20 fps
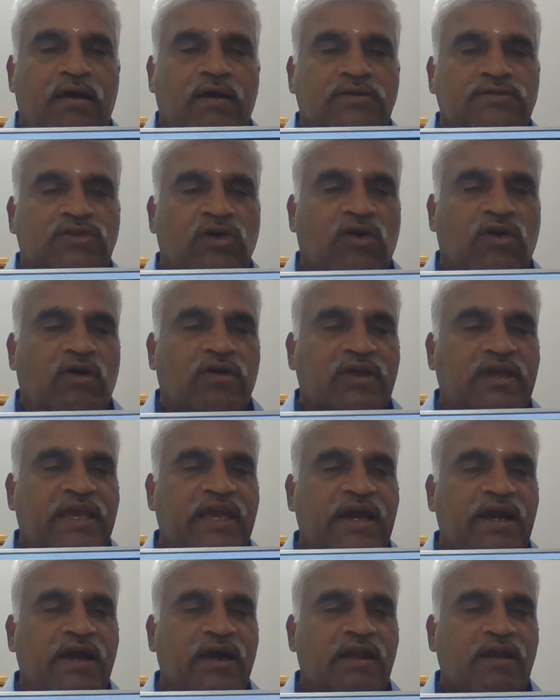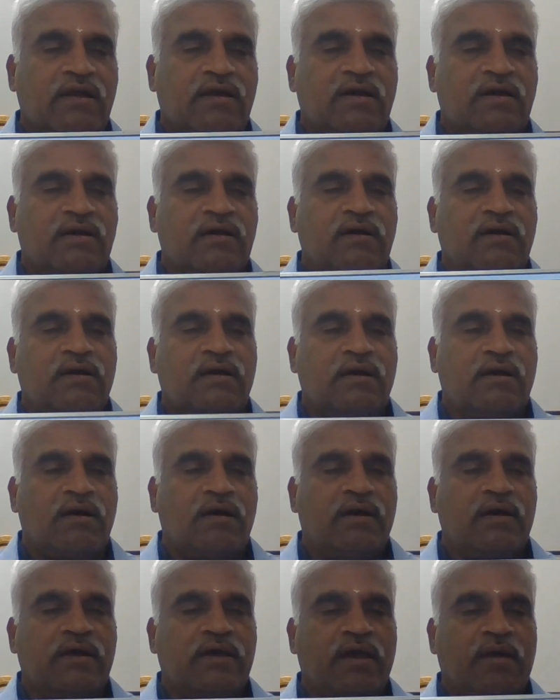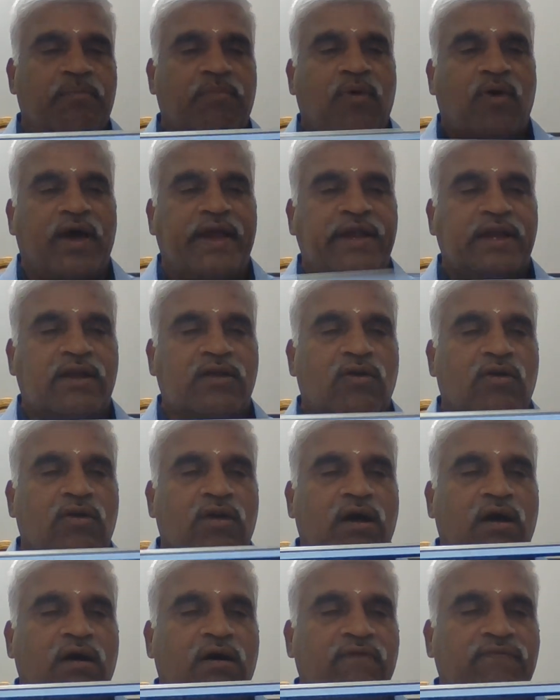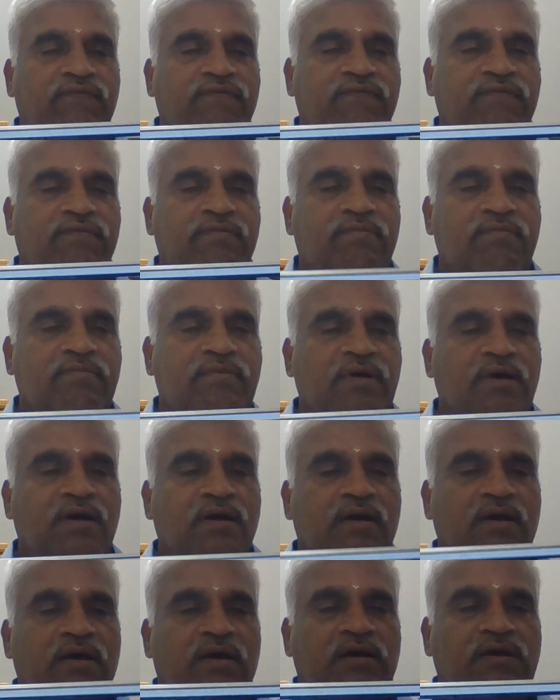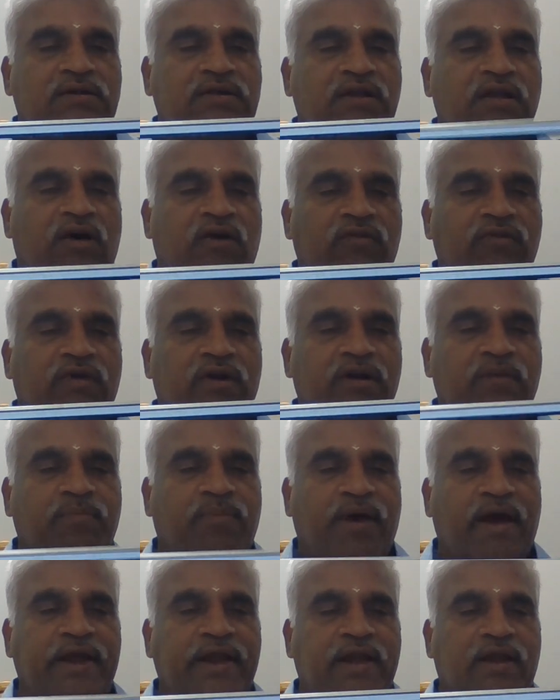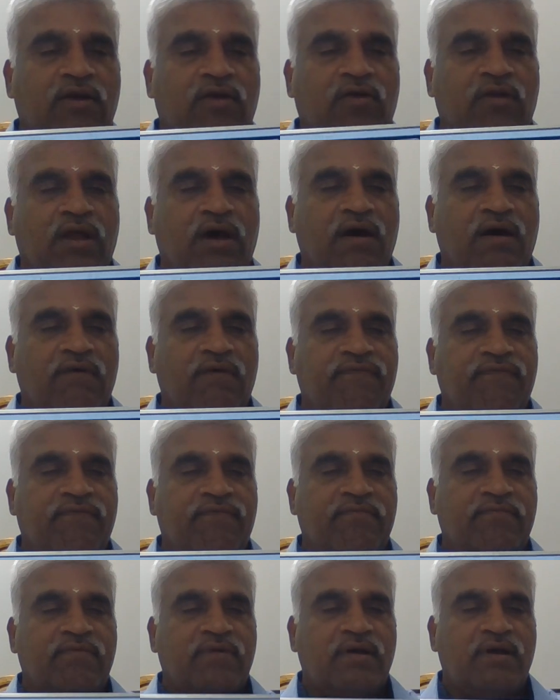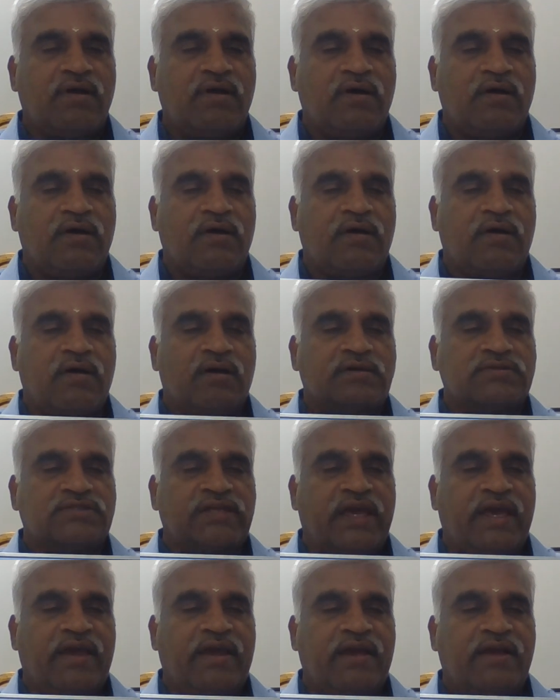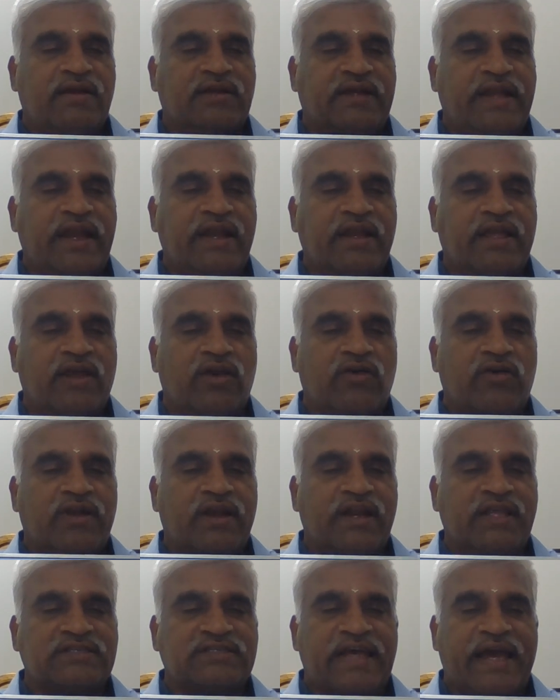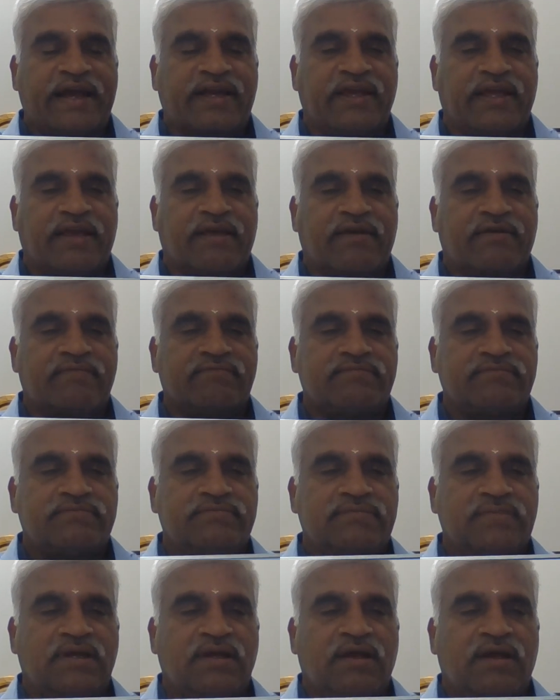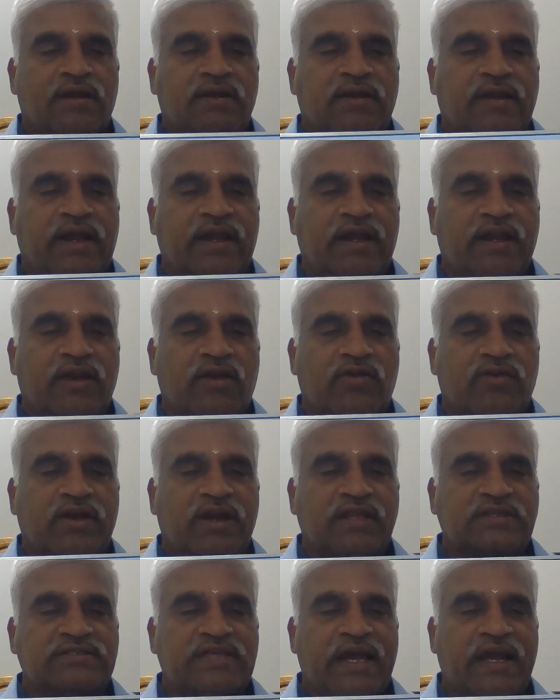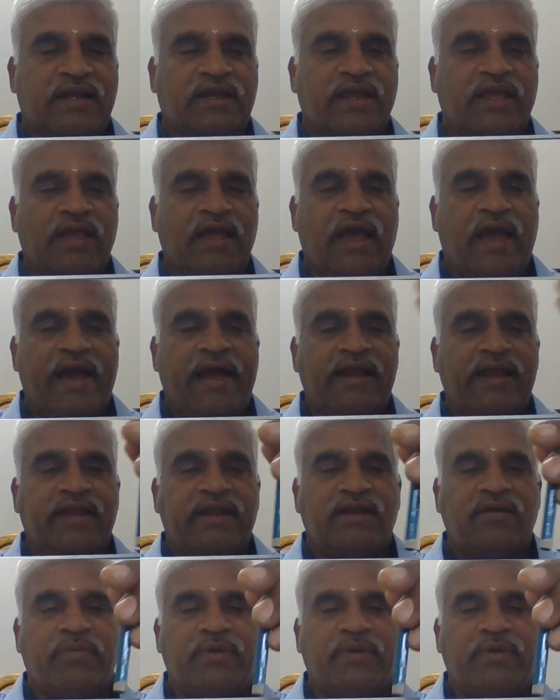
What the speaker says: So here a point load of downward point load of say 10 kilonewton is acting. 10 kilonewton is acting, and in